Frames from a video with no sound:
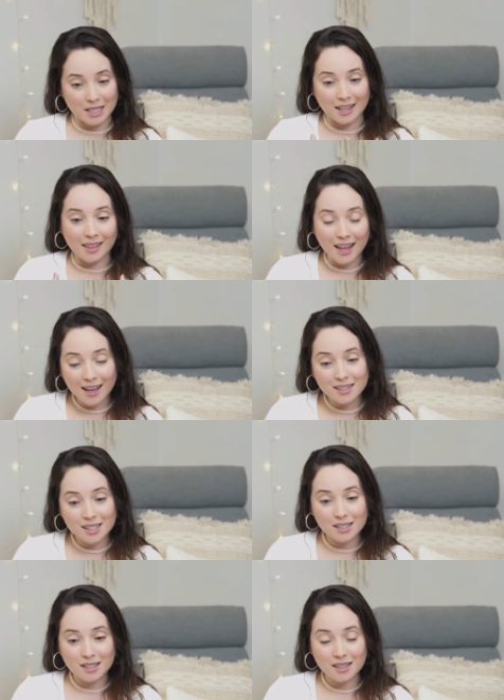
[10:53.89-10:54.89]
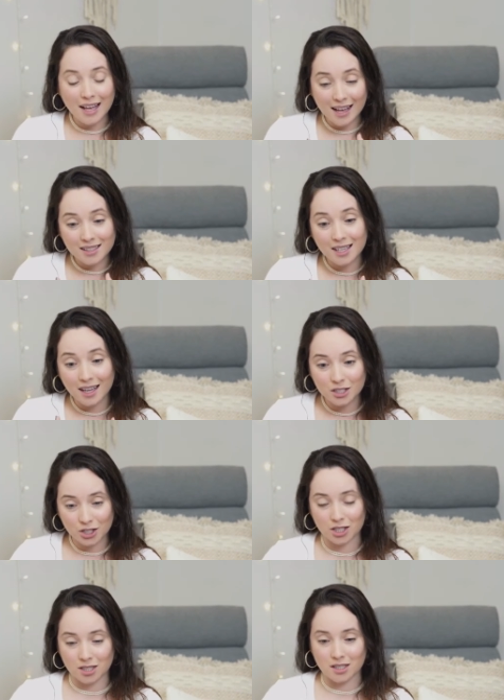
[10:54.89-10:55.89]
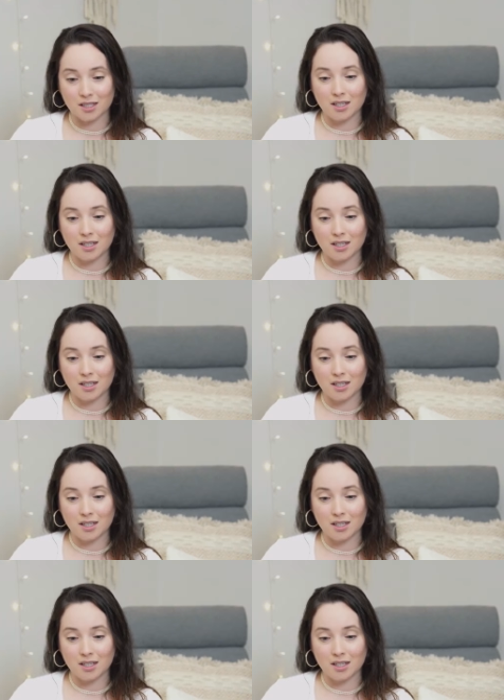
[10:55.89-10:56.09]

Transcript: And that tension